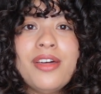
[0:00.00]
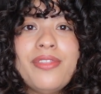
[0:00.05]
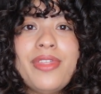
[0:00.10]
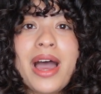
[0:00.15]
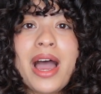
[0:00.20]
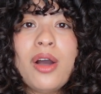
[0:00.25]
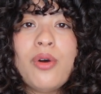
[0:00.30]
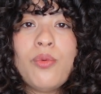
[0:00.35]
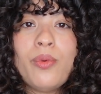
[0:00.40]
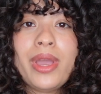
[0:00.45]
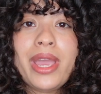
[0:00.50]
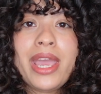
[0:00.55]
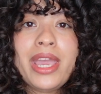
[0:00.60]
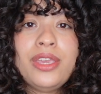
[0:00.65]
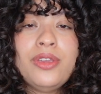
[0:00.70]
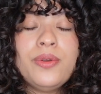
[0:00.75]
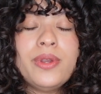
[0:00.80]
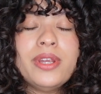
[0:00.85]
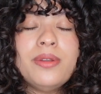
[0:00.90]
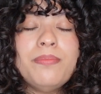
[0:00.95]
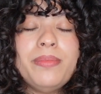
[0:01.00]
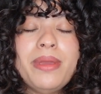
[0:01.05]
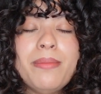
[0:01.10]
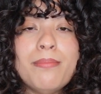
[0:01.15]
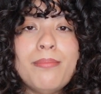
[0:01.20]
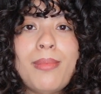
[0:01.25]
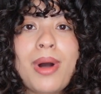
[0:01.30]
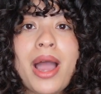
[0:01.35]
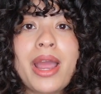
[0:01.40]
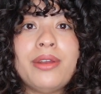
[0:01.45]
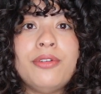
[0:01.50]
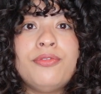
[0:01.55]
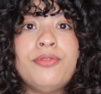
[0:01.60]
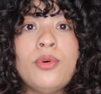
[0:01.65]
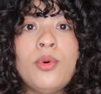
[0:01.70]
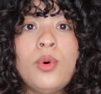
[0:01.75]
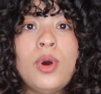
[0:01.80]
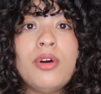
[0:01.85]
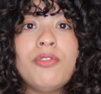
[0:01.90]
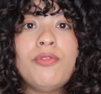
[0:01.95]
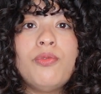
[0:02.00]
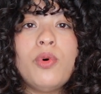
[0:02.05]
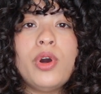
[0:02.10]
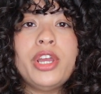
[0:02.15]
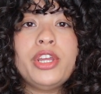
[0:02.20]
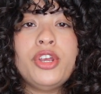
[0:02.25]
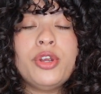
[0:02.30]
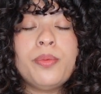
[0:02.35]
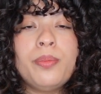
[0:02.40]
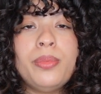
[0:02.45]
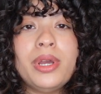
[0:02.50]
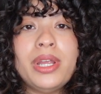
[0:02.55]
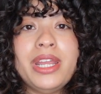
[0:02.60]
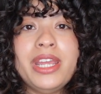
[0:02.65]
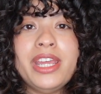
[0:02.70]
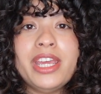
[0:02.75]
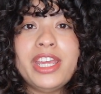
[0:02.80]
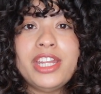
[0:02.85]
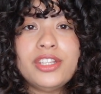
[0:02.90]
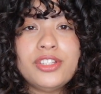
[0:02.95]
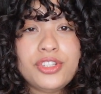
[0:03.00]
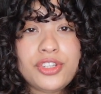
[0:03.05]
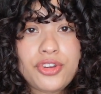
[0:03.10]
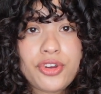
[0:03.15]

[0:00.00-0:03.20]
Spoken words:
That way you can be mindful of what you're putting into